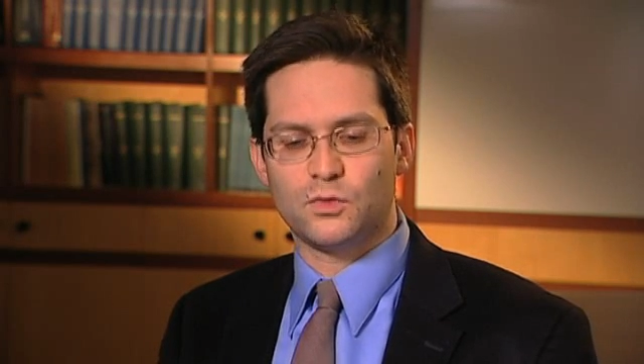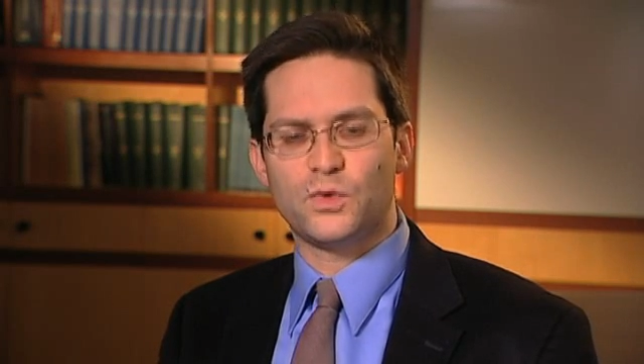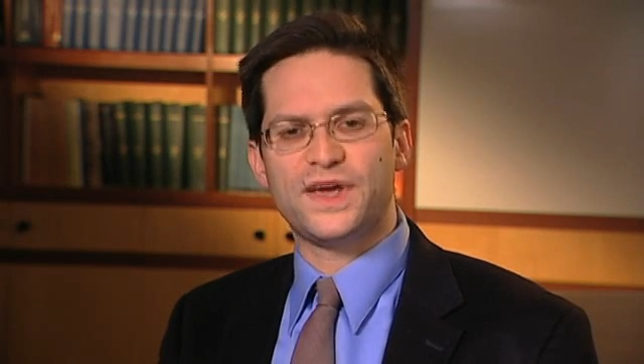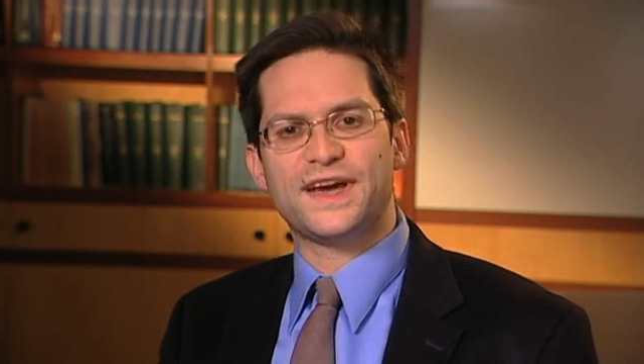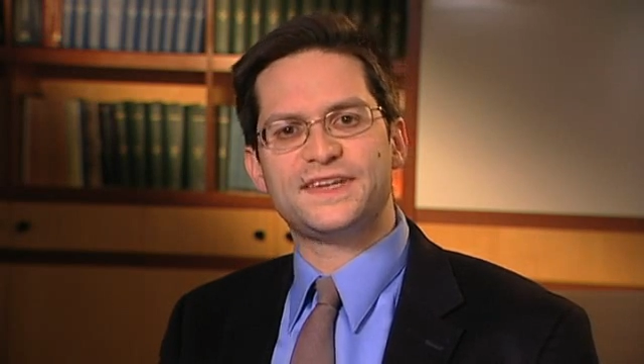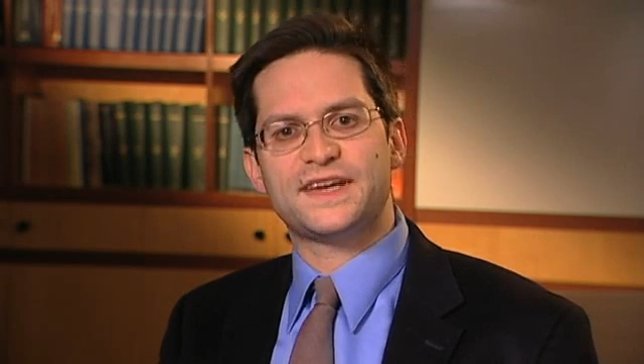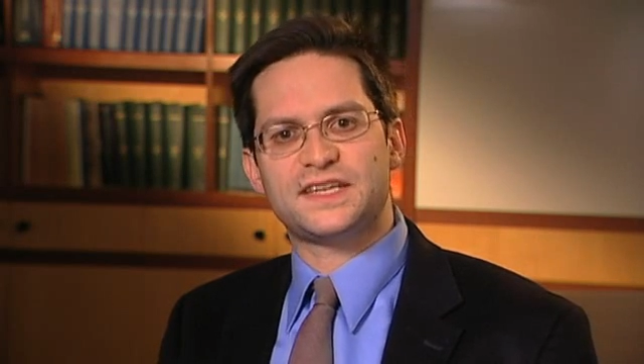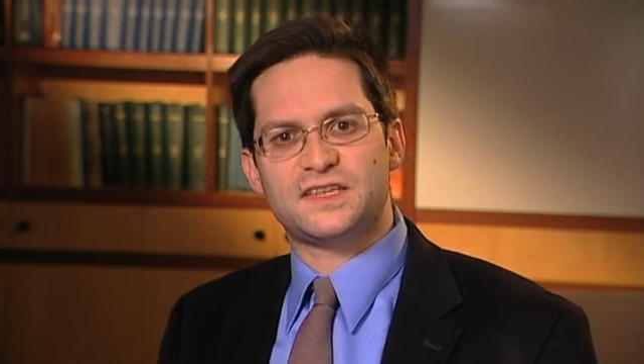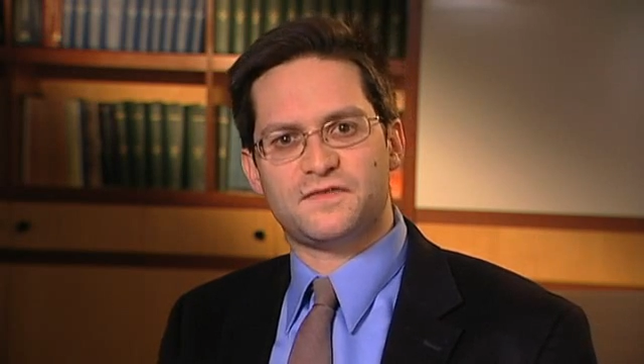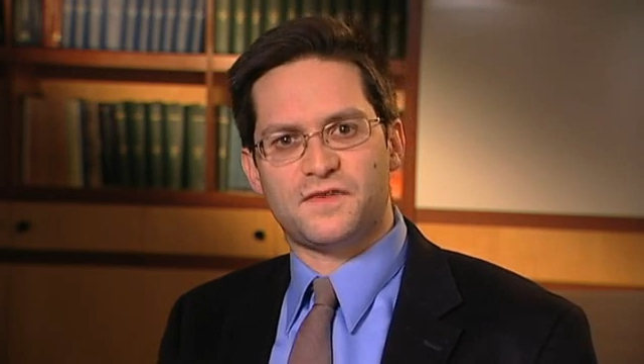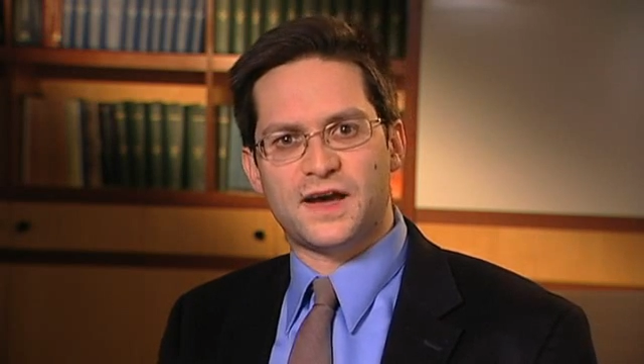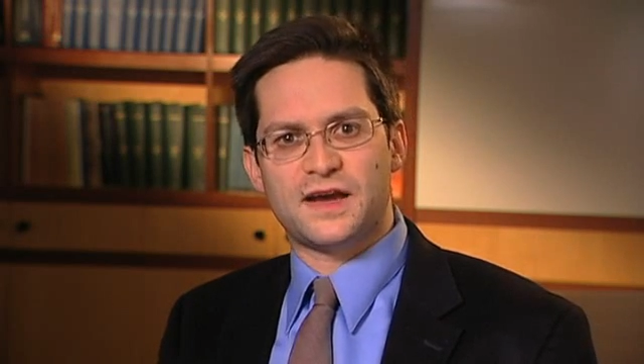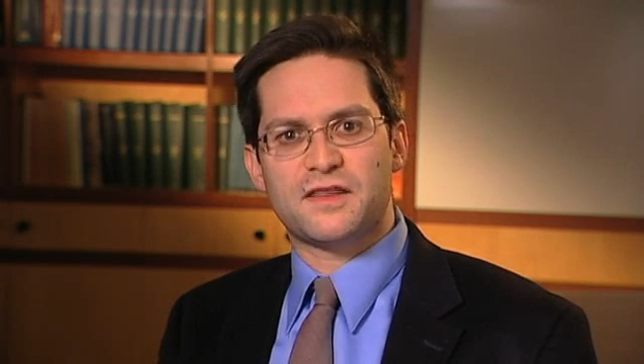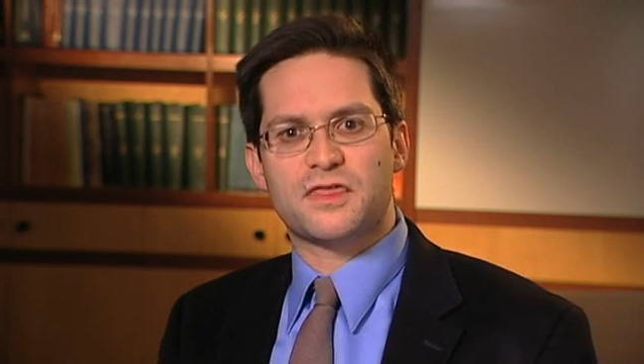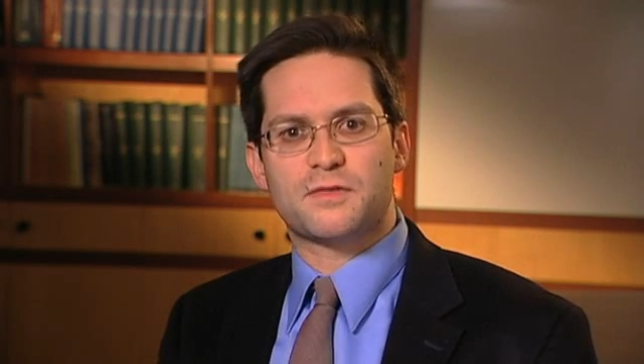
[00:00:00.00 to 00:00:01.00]
We
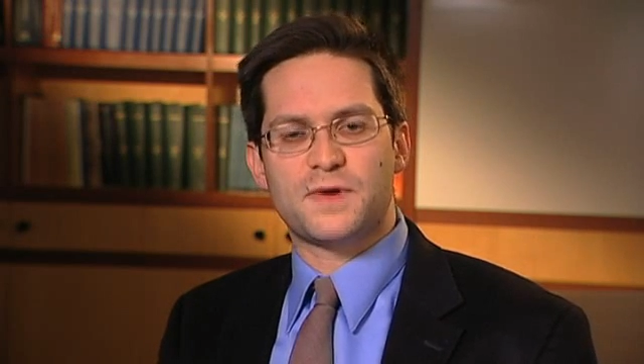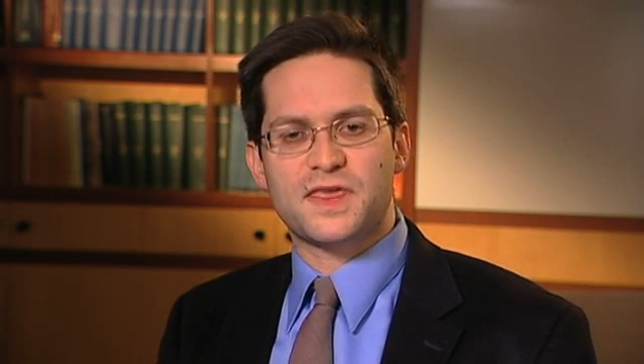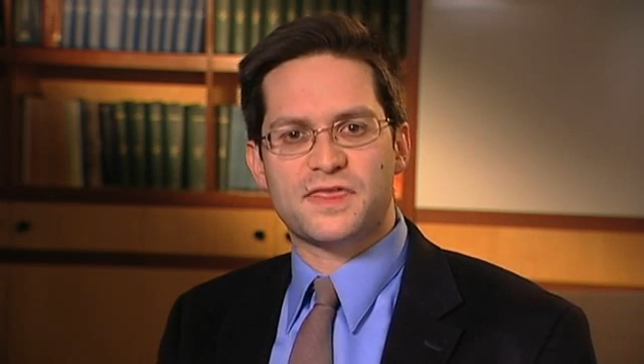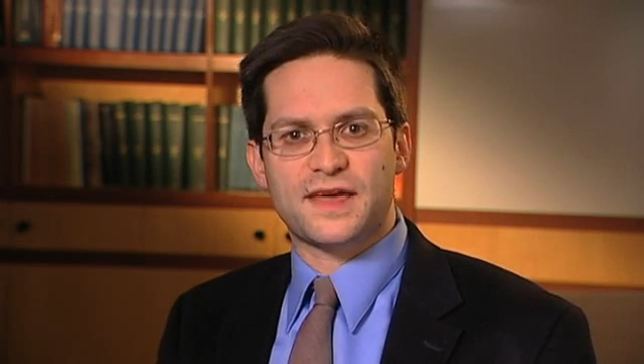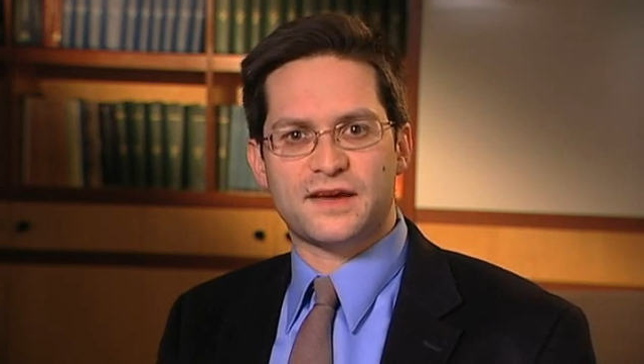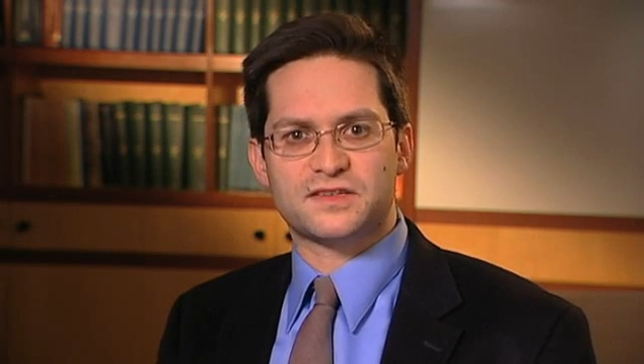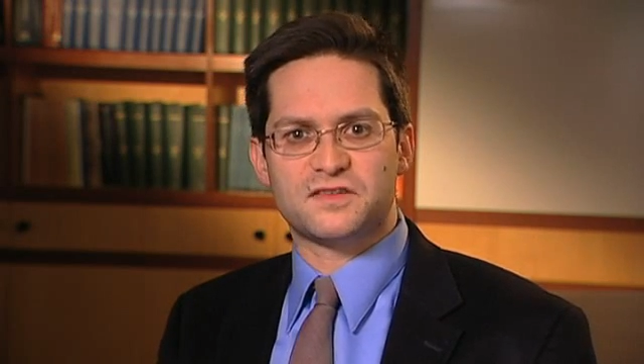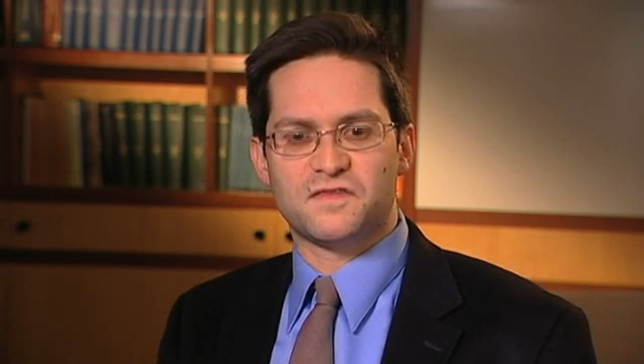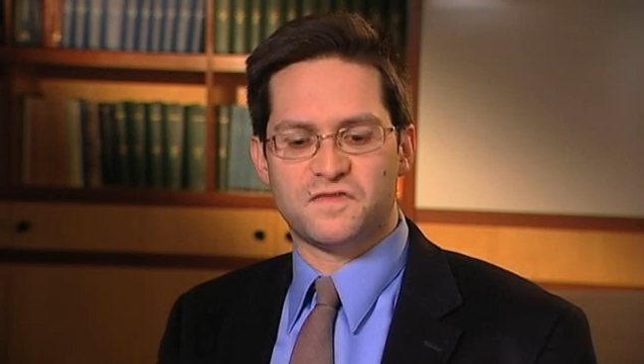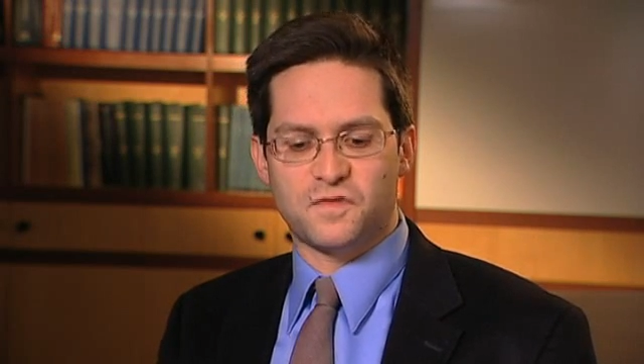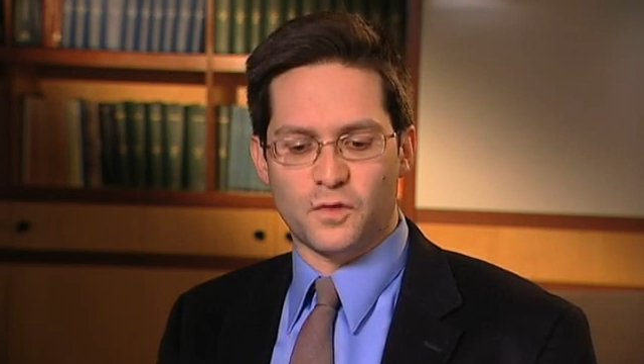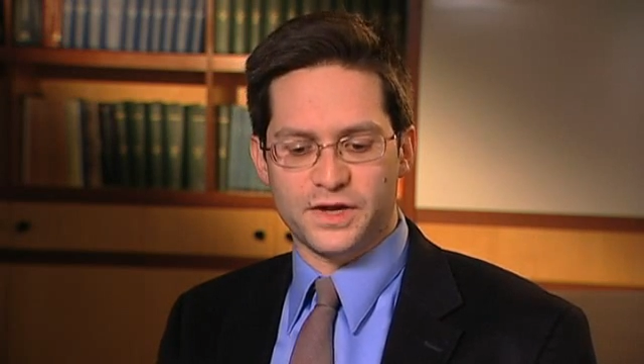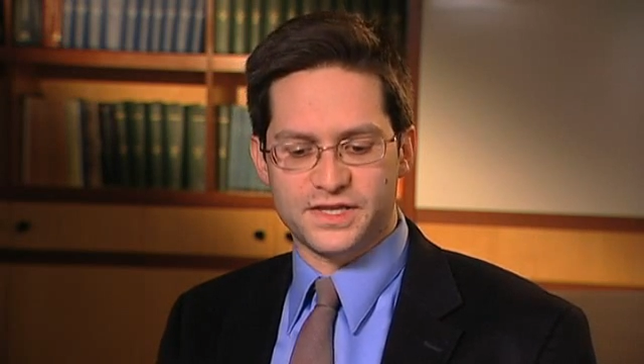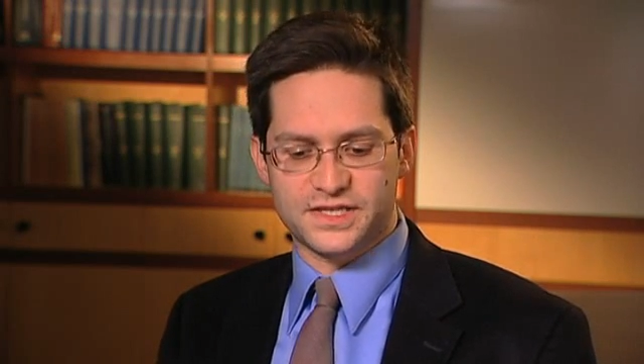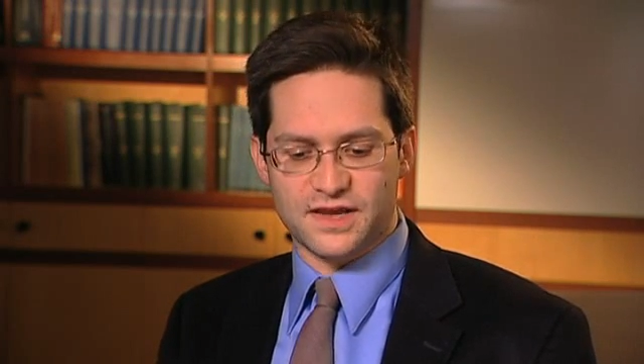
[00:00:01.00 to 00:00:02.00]
identified
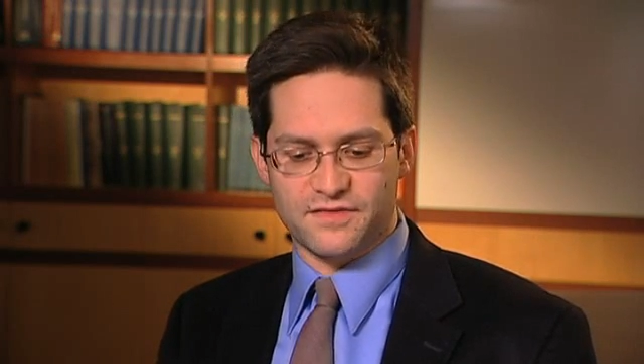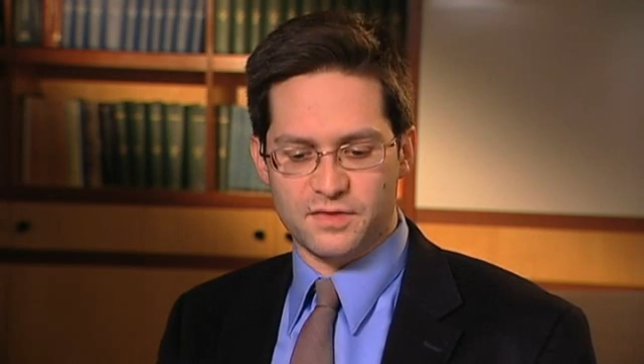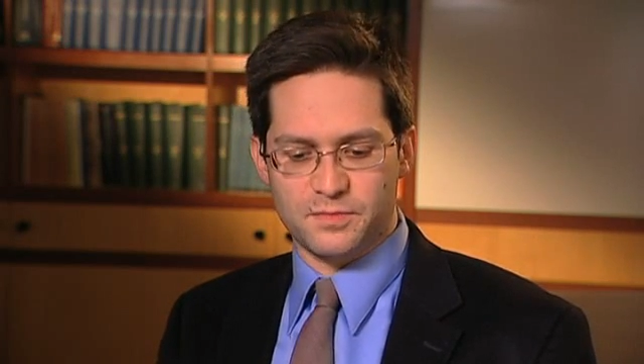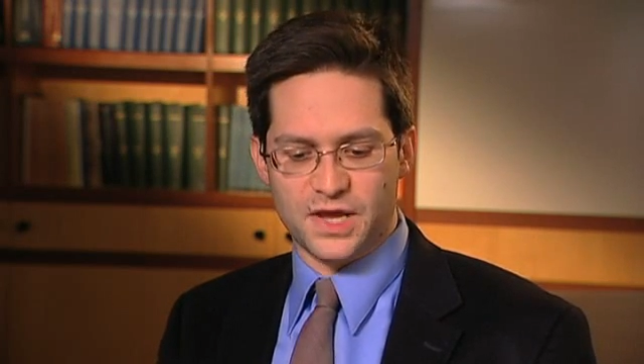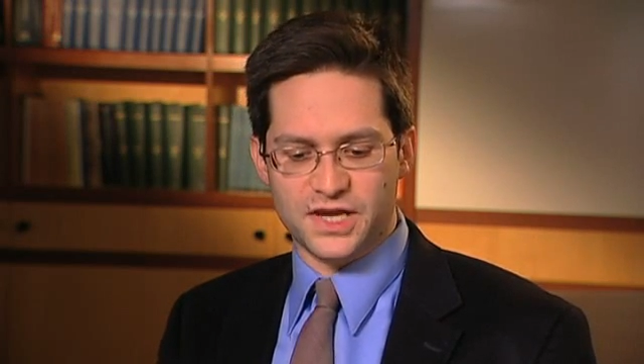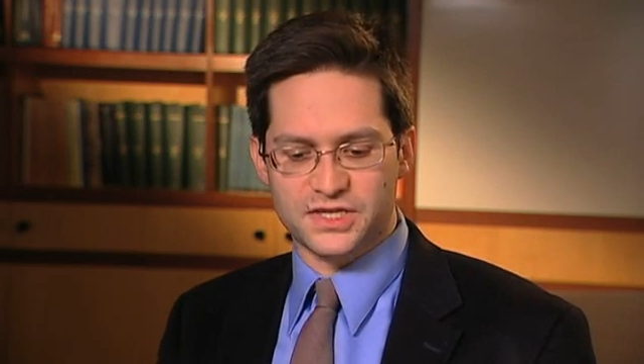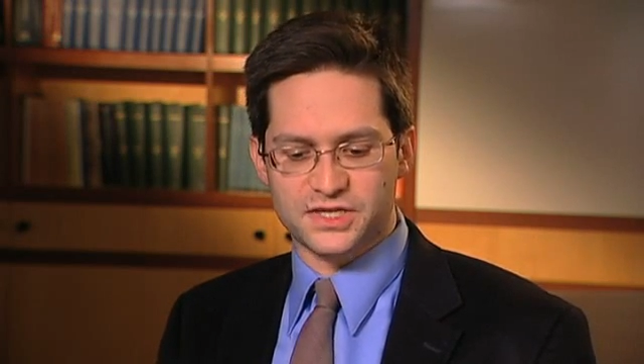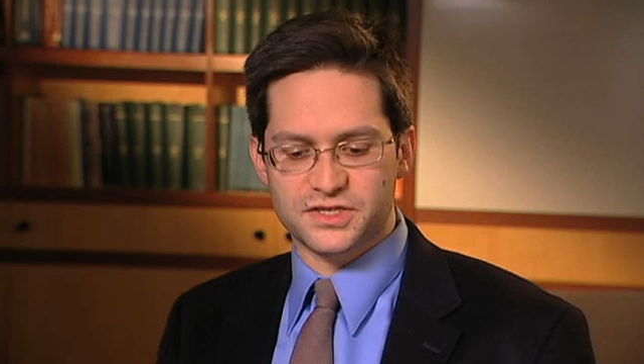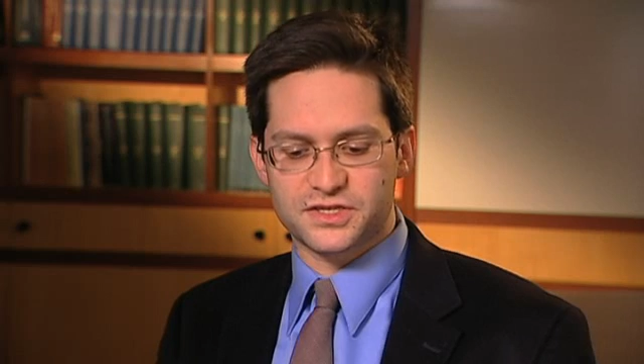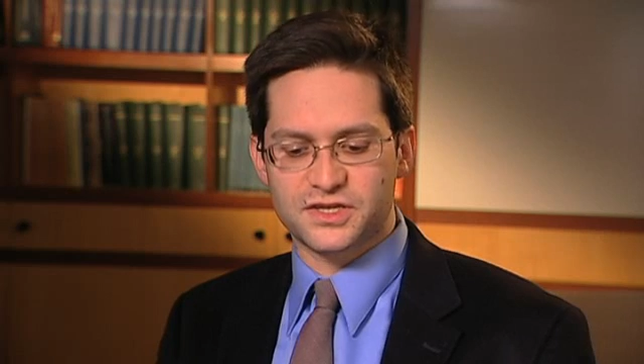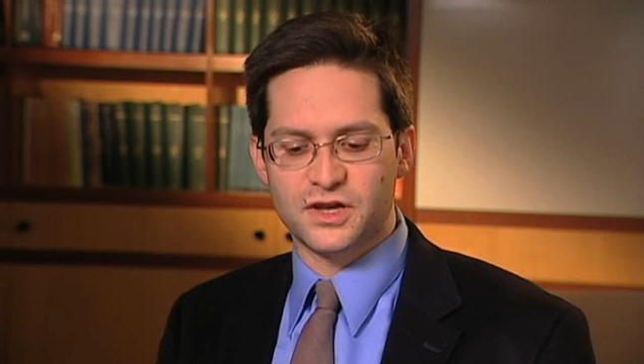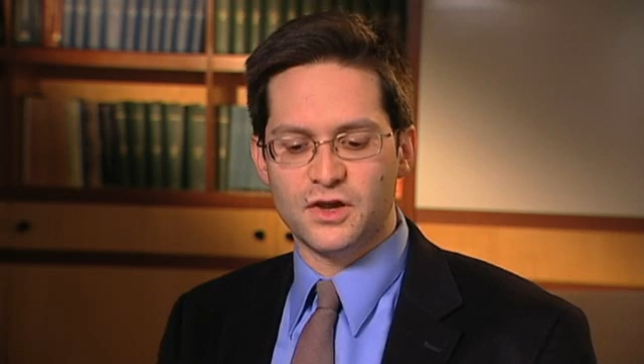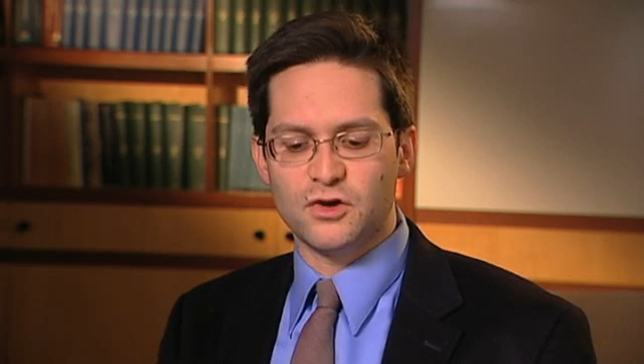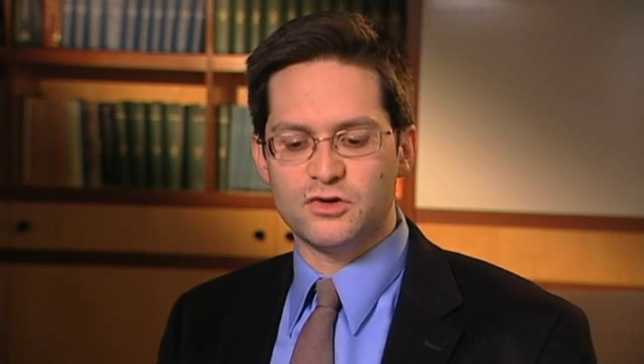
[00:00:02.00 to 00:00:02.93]
3,047 patients